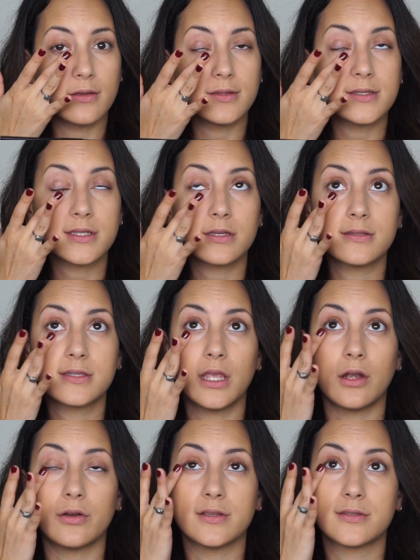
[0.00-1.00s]
This
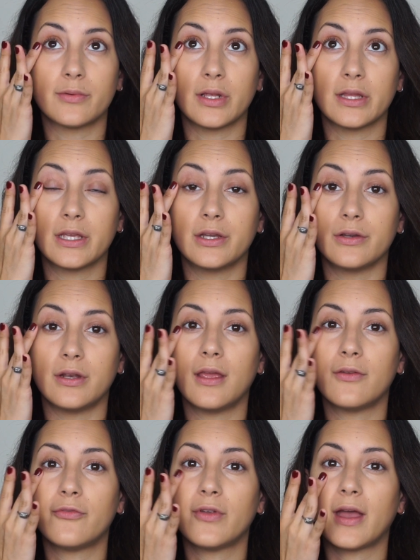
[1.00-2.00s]
concealer is really good
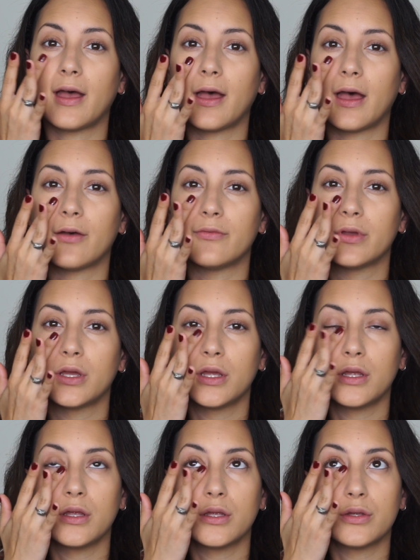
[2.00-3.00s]
if you have
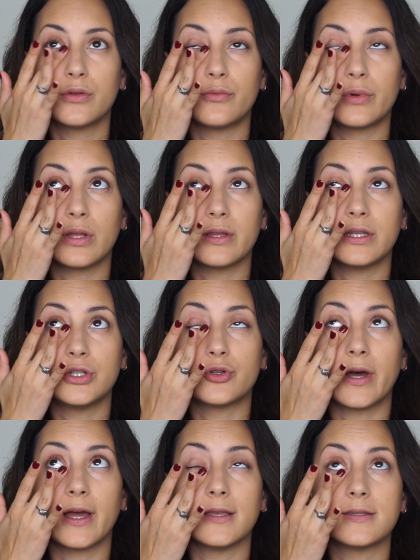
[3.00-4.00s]
really
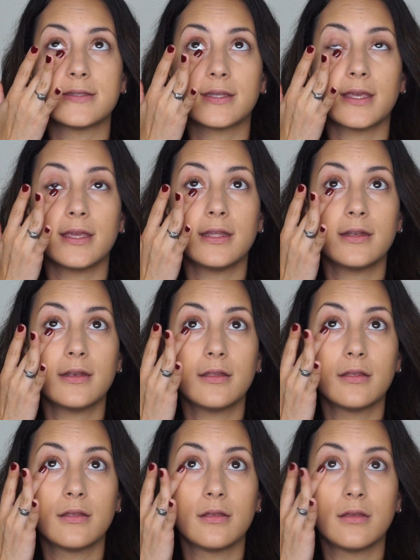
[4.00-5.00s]
dry
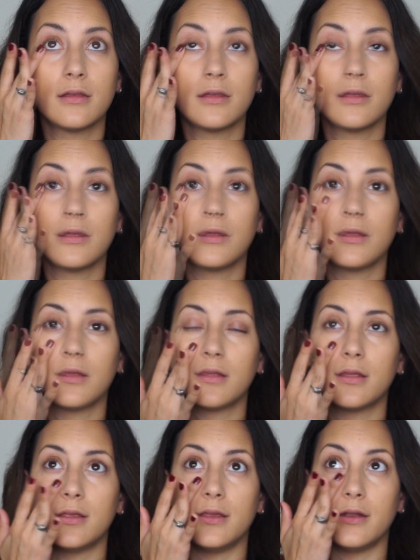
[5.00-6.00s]
skin.
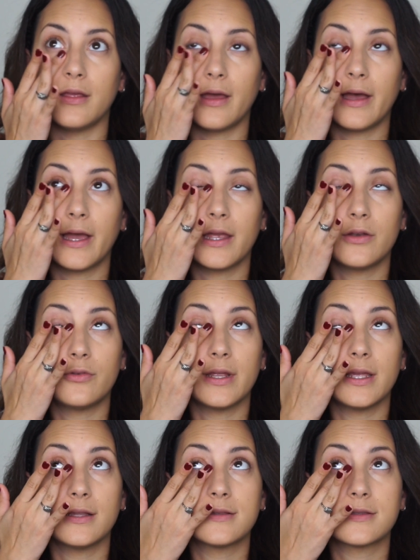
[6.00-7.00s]
It
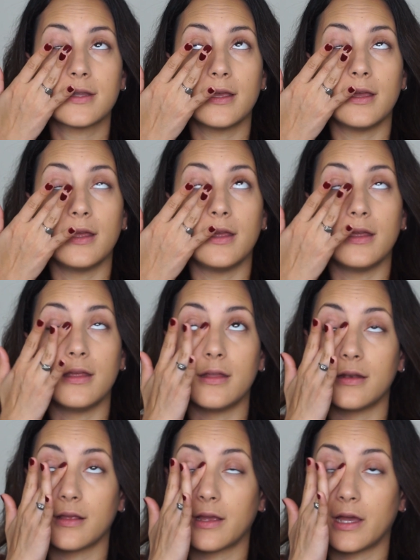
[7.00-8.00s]
hydrates
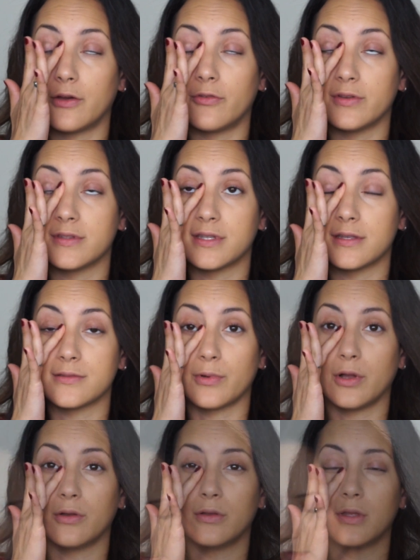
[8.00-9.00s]
and covers as
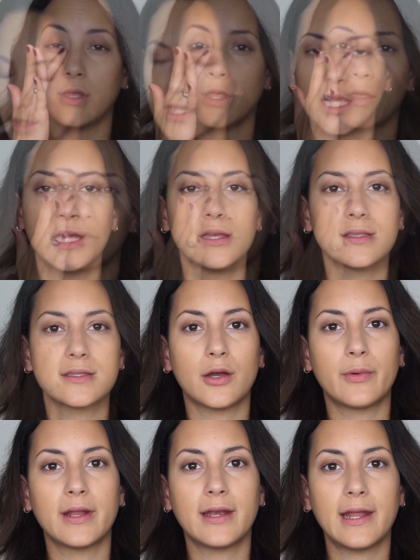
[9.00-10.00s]
well.
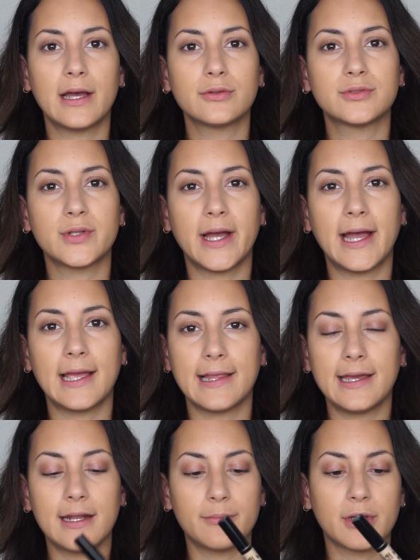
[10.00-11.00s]
So and now to
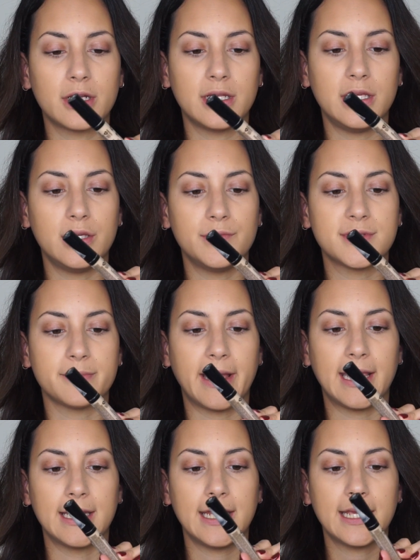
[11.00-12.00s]
highlight, I'm going to use
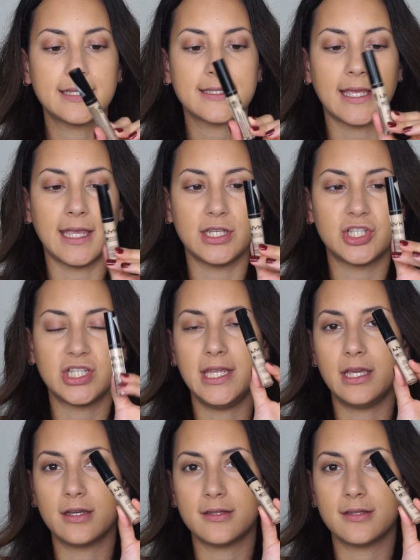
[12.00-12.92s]
my NYX HD